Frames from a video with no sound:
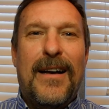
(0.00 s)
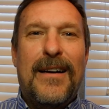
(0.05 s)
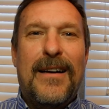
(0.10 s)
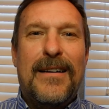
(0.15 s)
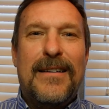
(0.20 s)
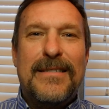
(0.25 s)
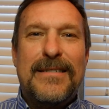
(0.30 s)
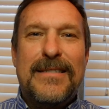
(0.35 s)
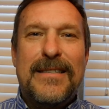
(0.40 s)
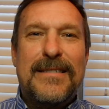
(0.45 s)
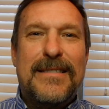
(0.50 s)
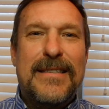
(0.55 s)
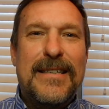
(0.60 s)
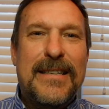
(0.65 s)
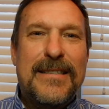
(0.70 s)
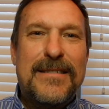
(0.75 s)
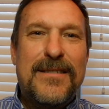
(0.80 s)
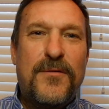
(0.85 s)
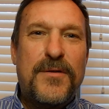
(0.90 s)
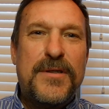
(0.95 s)
Since he
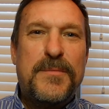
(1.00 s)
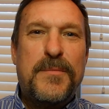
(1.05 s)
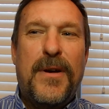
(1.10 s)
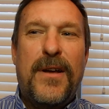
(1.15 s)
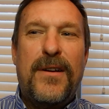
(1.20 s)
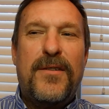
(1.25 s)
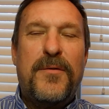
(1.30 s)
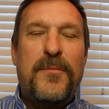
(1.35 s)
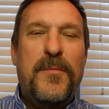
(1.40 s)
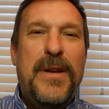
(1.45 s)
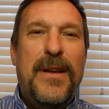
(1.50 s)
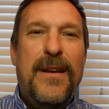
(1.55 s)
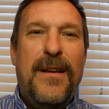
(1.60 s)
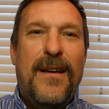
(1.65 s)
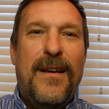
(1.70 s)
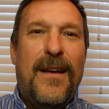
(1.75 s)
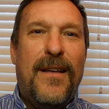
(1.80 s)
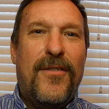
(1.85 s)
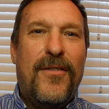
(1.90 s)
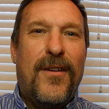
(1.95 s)
doesn't respond to me, I
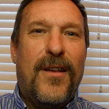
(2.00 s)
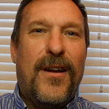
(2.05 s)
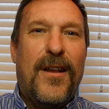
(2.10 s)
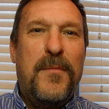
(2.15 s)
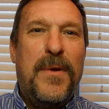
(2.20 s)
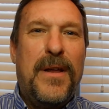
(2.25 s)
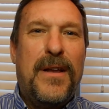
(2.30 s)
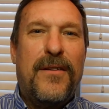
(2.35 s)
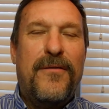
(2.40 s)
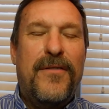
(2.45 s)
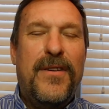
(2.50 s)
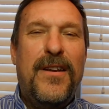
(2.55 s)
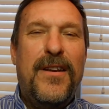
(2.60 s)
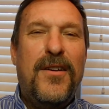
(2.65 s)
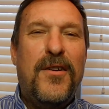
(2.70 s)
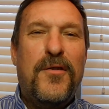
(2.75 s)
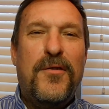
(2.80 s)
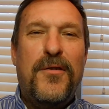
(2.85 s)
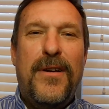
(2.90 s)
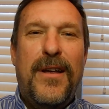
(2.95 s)
thought I'd make a
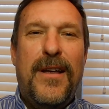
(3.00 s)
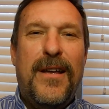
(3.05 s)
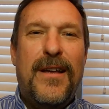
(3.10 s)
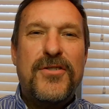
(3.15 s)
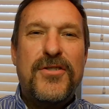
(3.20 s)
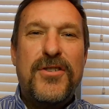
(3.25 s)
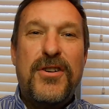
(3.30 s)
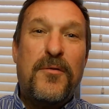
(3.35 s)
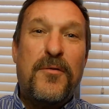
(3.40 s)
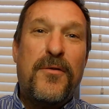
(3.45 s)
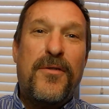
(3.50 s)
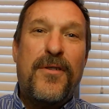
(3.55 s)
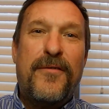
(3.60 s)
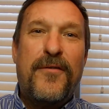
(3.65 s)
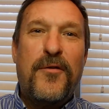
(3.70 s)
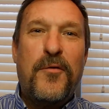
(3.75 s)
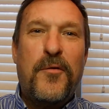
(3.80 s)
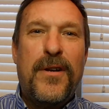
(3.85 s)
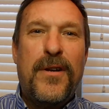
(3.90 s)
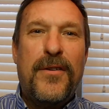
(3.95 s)
video and share it with
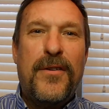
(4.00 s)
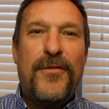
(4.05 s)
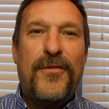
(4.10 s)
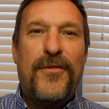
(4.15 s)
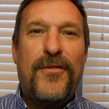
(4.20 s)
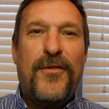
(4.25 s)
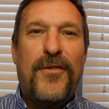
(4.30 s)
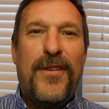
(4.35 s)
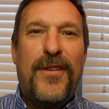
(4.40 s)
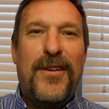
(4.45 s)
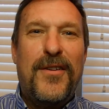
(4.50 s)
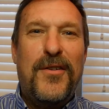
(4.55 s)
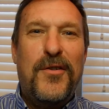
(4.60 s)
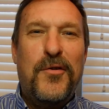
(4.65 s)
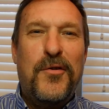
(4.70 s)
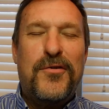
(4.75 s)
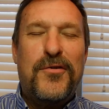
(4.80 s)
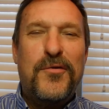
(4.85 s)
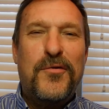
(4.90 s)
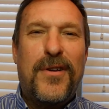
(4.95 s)
everyone else so that you
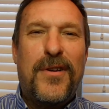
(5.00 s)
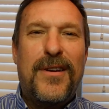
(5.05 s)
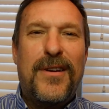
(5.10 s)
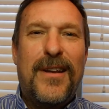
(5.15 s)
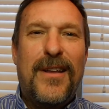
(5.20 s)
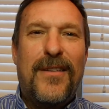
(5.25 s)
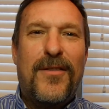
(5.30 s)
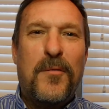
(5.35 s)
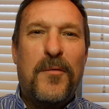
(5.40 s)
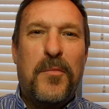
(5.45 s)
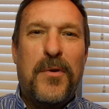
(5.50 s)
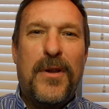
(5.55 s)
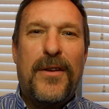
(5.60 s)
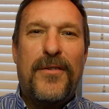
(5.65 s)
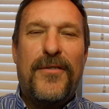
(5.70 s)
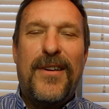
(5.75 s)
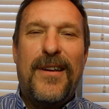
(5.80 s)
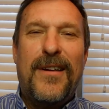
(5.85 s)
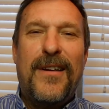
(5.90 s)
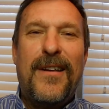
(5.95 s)
too can get the
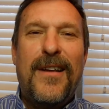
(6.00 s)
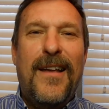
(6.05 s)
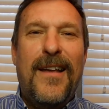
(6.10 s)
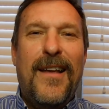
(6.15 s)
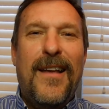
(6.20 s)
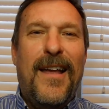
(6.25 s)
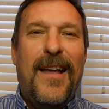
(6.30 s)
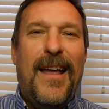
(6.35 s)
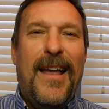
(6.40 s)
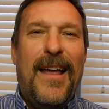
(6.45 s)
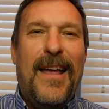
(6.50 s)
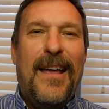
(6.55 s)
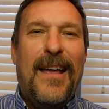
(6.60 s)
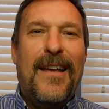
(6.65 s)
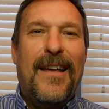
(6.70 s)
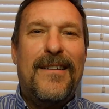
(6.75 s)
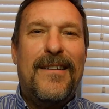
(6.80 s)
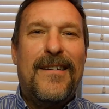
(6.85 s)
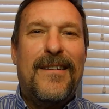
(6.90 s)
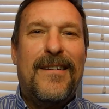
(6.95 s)
blessing
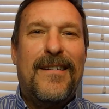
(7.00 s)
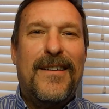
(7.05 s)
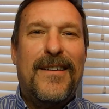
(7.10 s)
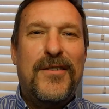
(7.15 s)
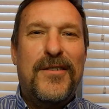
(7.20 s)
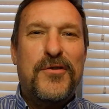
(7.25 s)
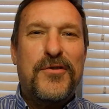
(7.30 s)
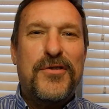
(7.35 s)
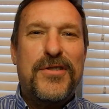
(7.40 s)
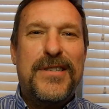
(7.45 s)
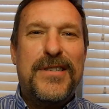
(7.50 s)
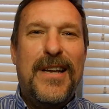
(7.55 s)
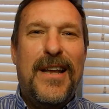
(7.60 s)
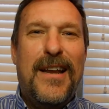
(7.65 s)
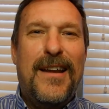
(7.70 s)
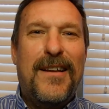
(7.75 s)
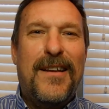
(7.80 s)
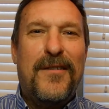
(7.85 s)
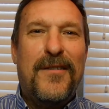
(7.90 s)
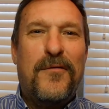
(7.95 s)
and
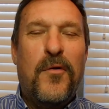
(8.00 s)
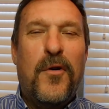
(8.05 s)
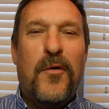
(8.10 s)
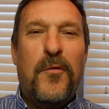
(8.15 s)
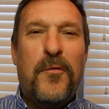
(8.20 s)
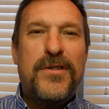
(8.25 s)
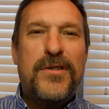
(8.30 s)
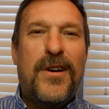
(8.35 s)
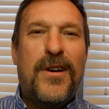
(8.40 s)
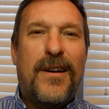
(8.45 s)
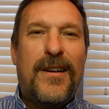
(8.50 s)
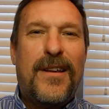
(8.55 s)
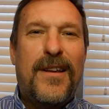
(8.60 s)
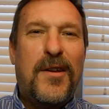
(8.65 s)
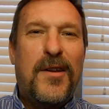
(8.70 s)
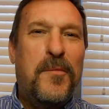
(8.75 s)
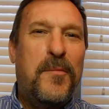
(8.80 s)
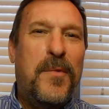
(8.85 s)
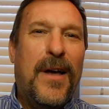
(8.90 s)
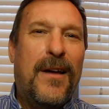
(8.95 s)
understanding of what we're talking
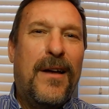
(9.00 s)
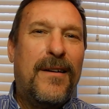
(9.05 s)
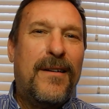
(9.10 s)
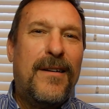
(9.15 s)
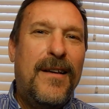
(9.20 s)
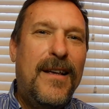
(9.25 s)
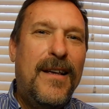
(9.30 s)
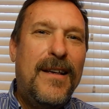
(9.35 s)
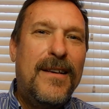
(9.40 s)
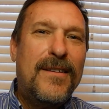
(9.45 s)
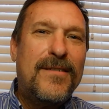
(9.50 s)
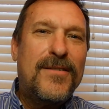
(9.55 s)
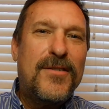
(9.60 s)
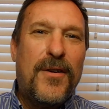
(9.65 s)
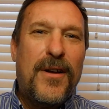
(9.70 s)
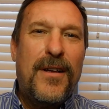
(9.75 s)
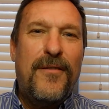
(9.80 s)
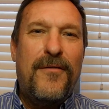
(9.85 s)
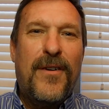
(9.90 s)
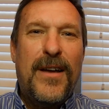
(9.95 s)
about. So I
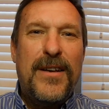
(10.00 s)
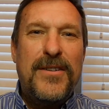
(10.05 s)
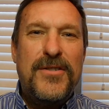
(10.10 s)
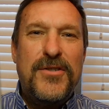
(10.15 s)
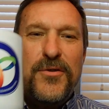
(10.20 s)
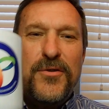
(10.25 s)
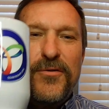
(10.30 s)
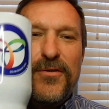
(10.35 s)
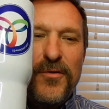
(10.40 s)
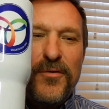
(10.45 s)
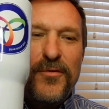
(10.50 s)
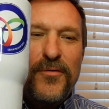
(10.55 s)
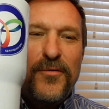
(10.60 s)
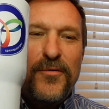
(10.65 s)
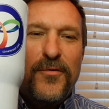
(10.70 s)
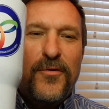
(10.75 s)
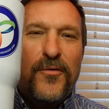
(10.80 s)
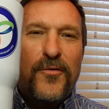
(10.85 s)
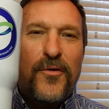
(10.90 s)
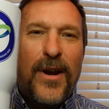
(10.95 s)
invite you to
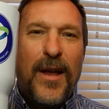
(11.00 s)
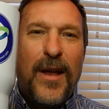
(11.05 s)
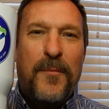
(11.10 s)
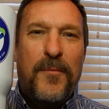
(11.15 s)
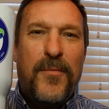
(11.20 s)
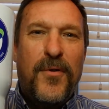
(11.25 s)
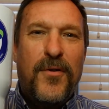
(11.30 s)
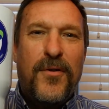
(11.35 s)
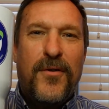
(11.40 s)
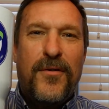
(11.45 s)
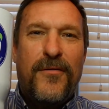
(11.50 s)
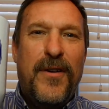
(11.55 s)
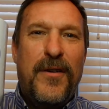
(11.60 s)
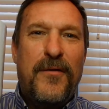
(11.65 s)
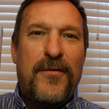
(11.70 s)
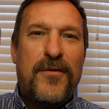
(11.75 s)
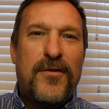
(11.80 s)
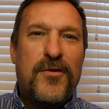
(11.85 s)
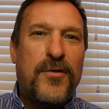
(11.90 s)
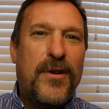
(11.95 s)
grab your
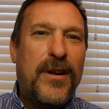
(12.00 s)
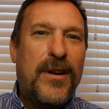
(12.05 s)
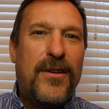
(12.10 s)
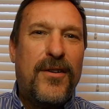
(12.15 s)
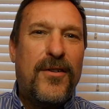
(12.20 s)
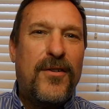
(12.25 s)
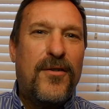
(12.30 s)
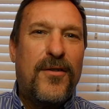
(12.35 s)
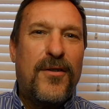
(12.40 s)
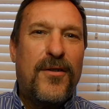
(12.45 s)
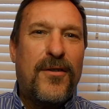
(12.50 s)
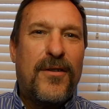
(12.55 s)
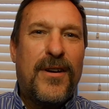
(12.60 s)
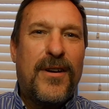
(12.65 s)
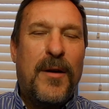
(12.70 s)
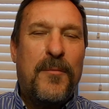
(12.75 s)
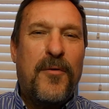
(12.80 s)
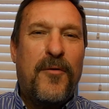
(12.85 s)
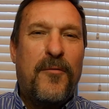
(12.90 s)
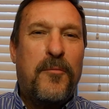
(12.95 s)
favorite drink, your
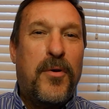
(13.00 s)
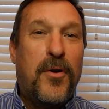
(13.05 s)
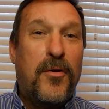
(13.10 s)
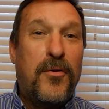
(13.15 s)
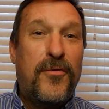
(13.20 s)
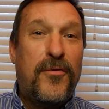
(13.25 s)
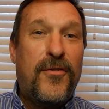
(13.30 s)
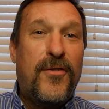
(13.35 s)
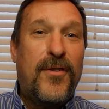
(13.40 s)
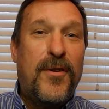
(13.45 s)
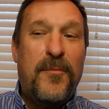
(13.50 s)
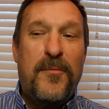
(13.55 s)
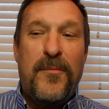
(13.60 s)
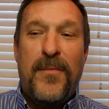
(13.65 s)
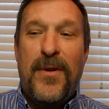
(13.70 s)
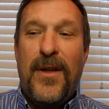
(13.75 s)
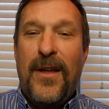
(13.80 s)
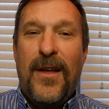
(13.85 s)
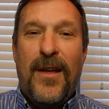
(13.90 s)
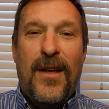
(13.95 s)
cup of postum
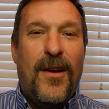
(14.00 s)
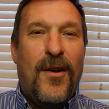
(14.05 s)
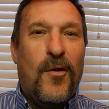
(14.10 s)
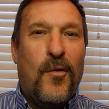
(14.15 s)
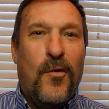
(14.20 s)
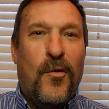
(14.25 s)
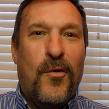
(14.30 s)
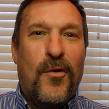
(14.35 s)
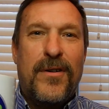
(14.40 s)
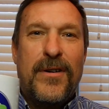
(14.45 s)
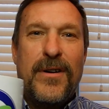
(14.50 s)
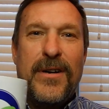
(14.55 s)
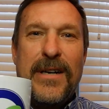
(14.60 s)
or